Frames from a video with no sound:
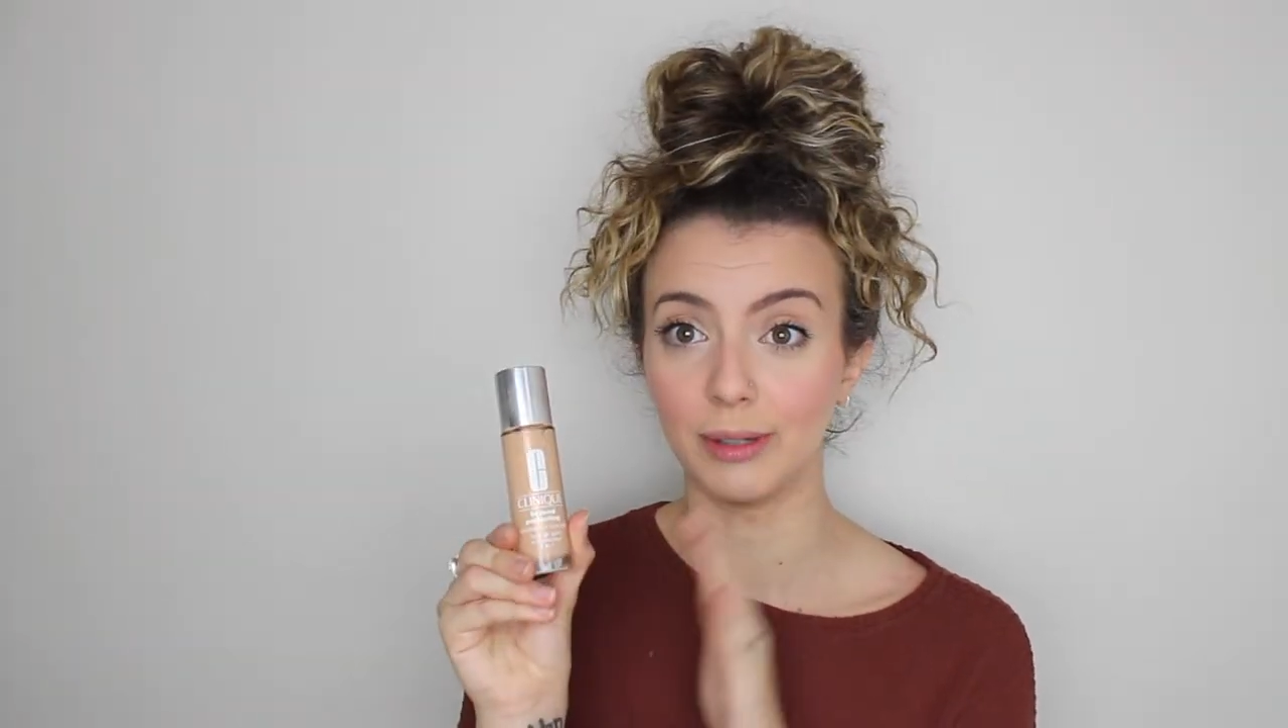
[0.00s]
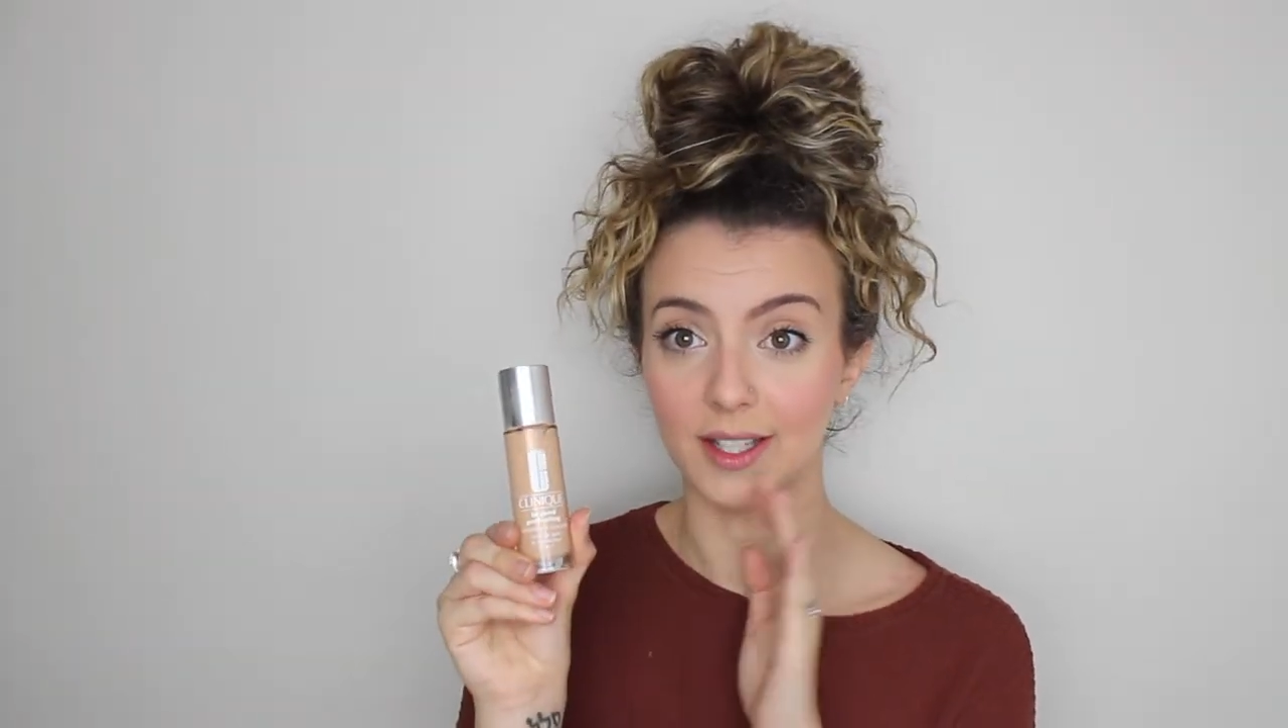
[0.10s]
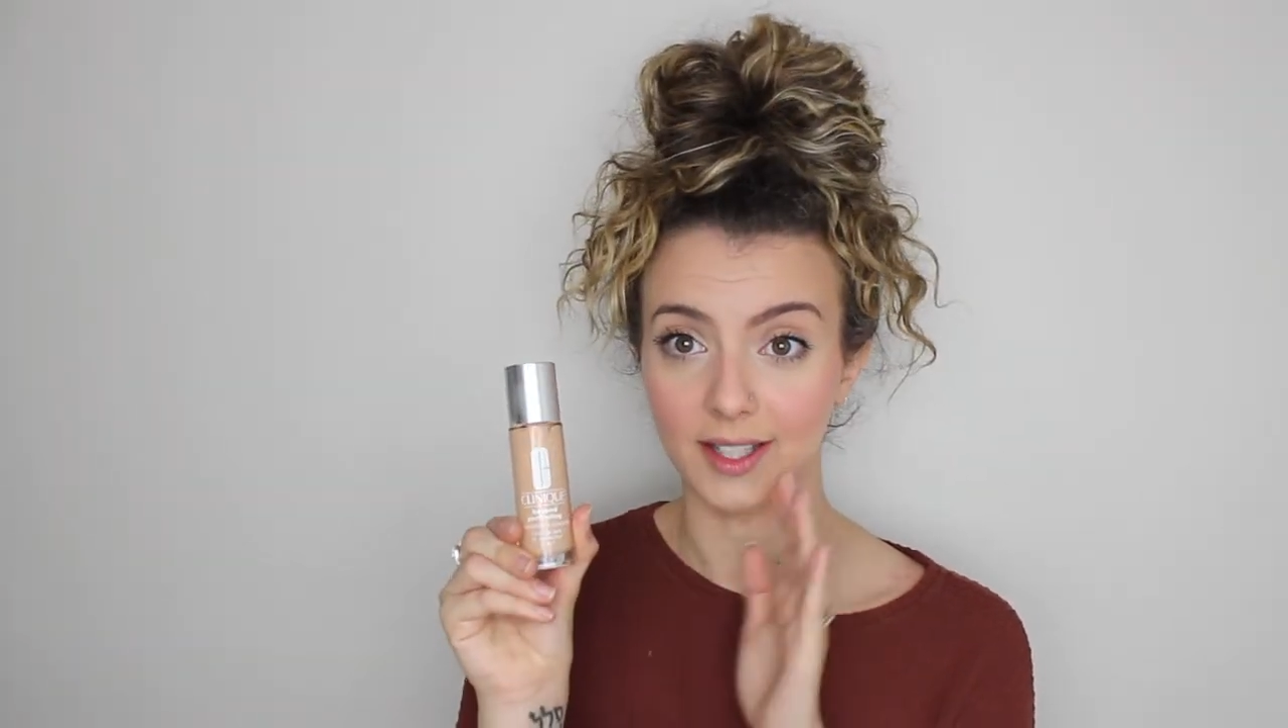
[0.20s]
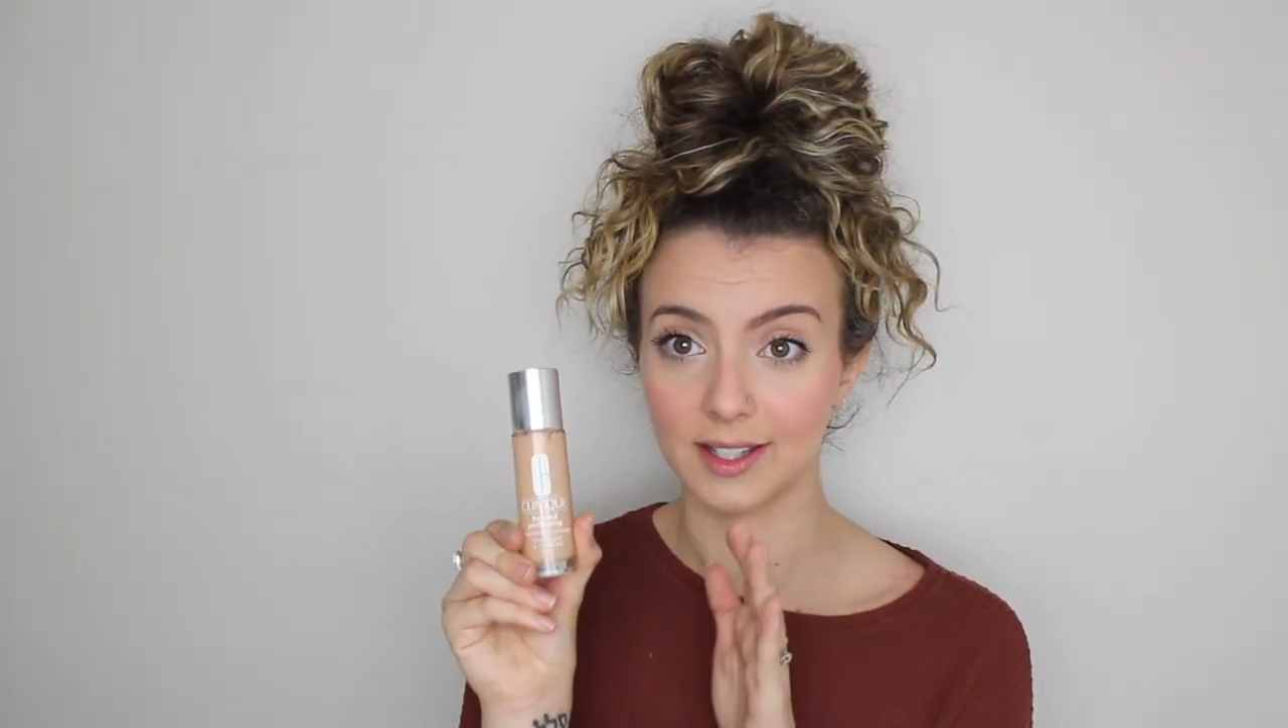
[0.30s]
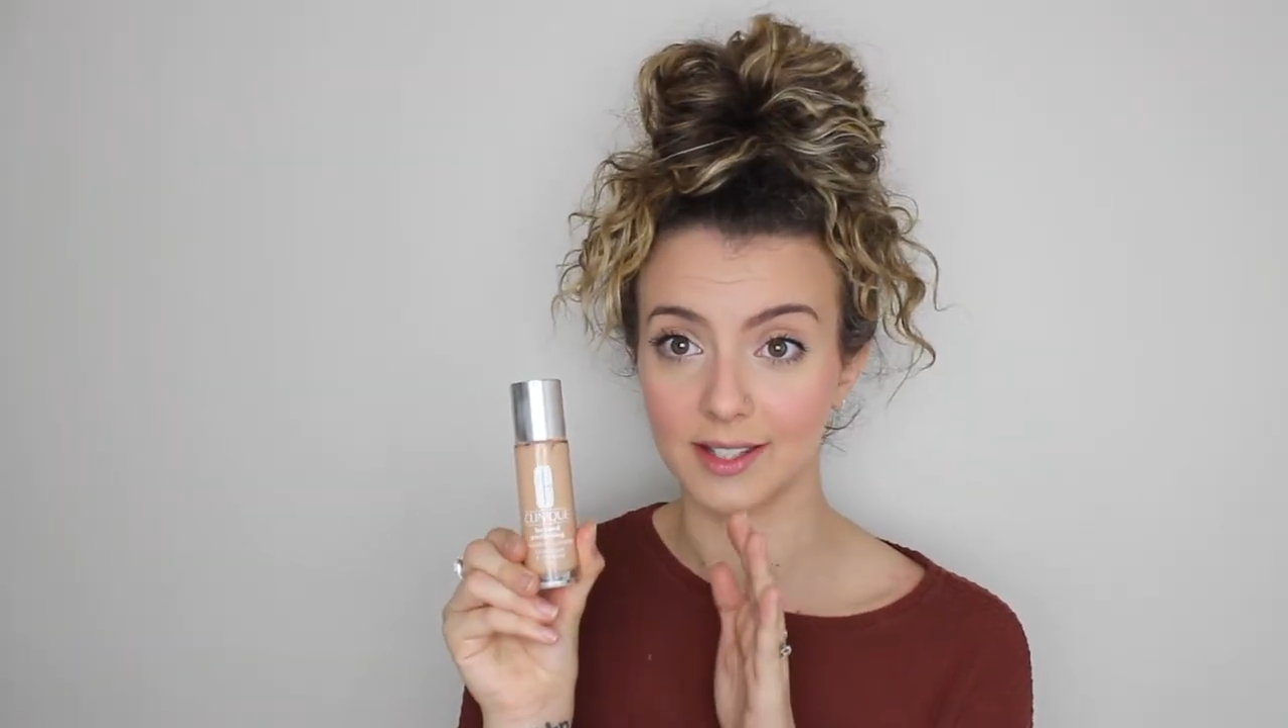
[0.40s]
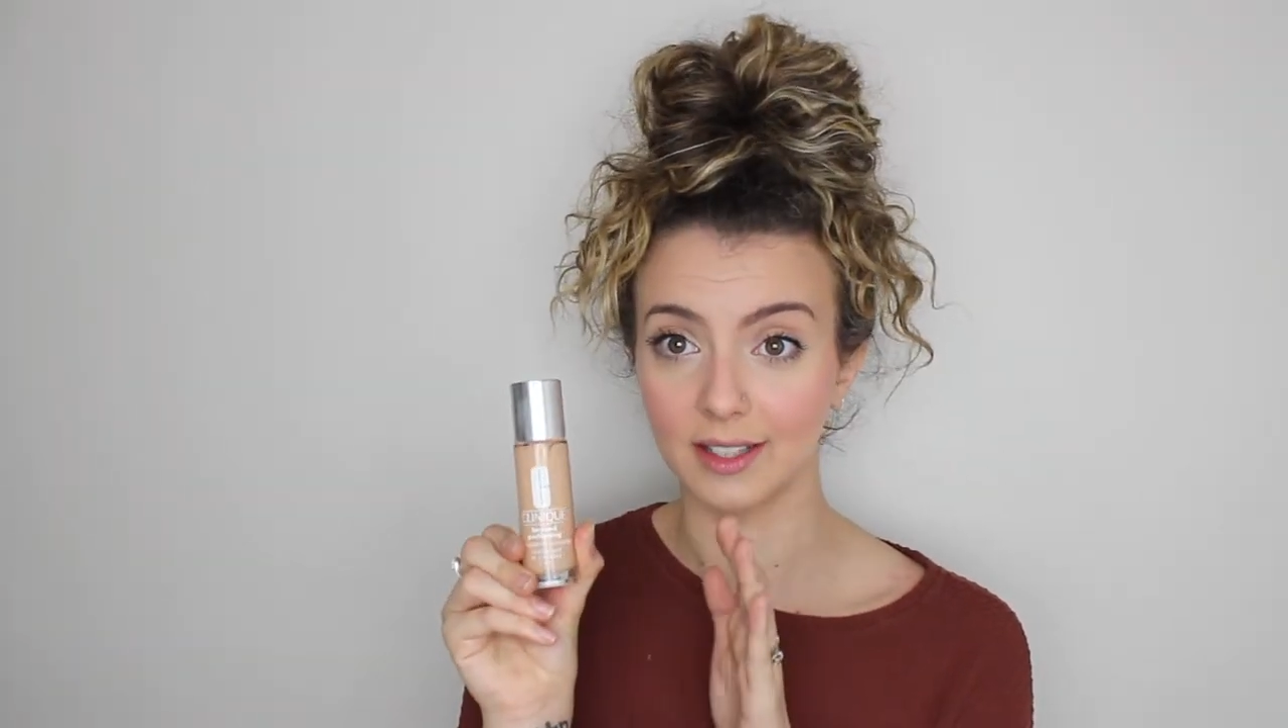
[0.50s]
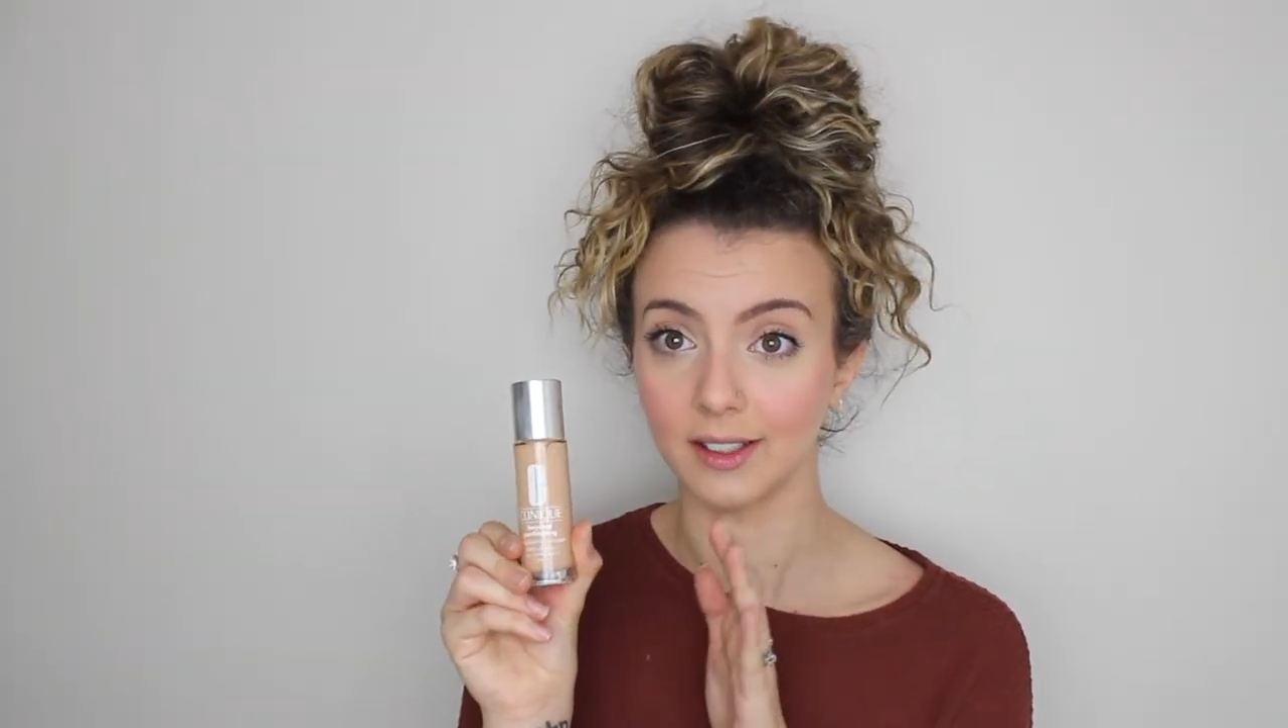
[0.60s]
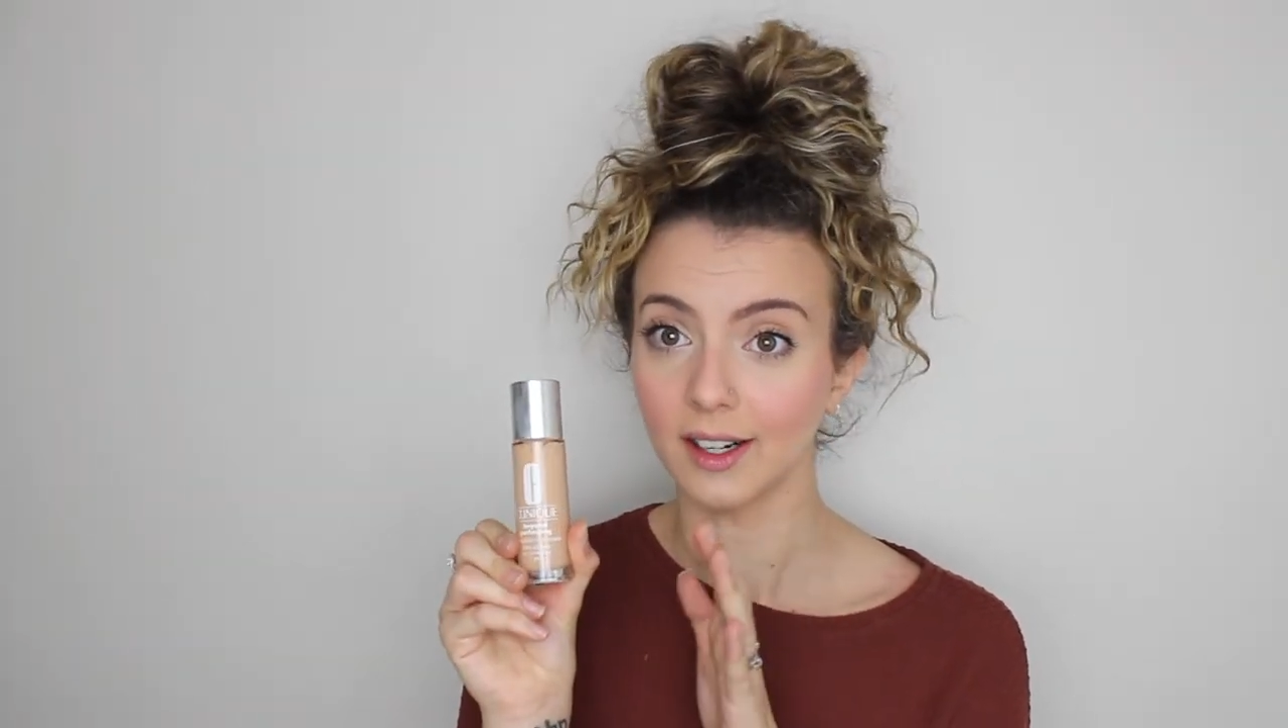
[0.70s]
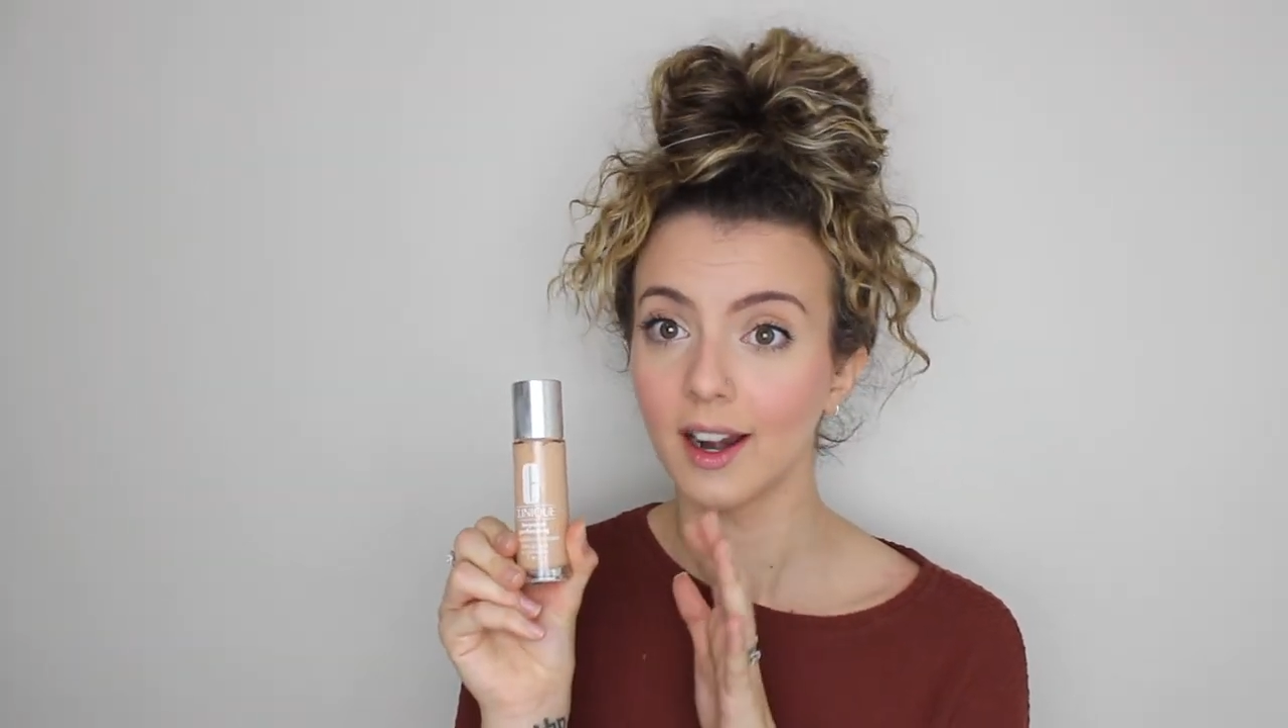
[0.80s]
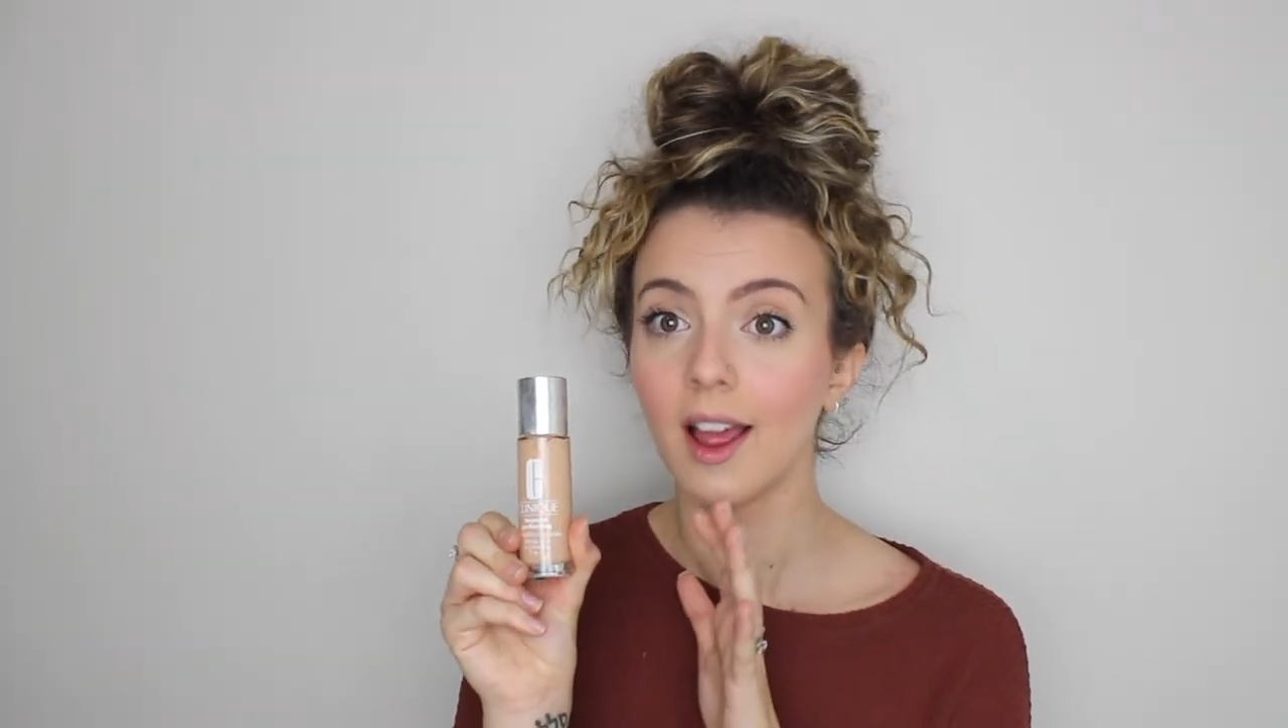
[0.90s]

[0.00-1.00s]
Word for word: Plus Concealer.